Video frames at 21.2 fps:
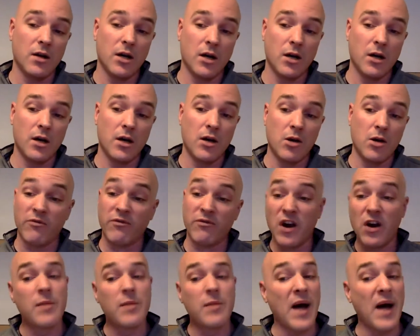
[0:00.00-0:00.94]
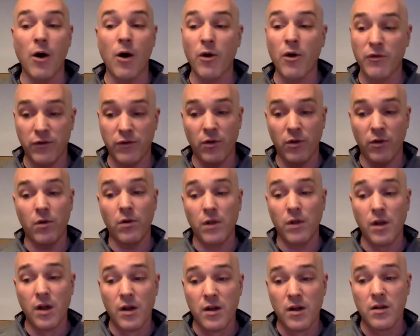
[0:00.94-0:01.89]
a very
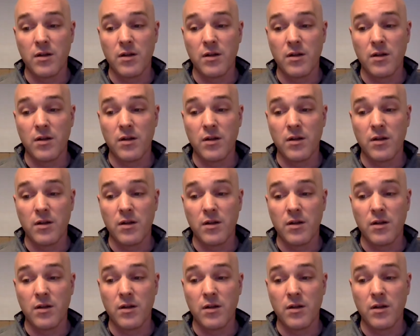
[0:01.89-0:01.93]
powerful